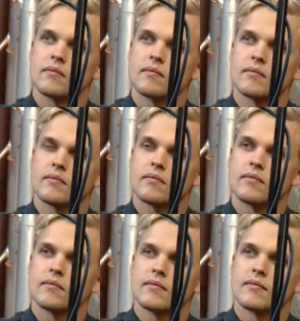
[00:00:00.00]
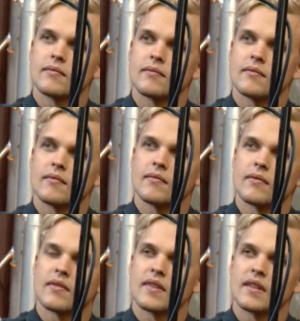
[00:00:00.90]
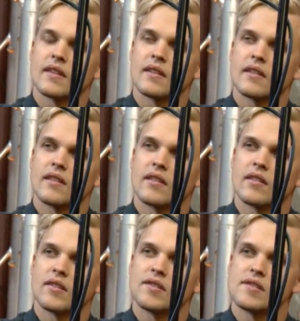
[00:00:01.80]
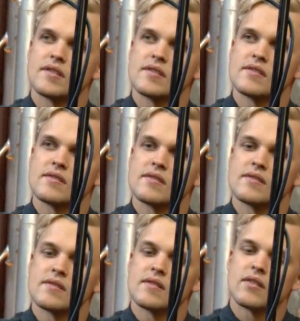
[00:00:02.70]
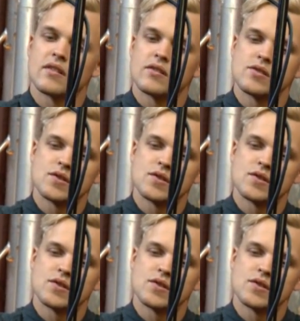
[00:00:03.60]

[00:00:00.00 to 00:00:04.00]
No words are spoken by the person on screen.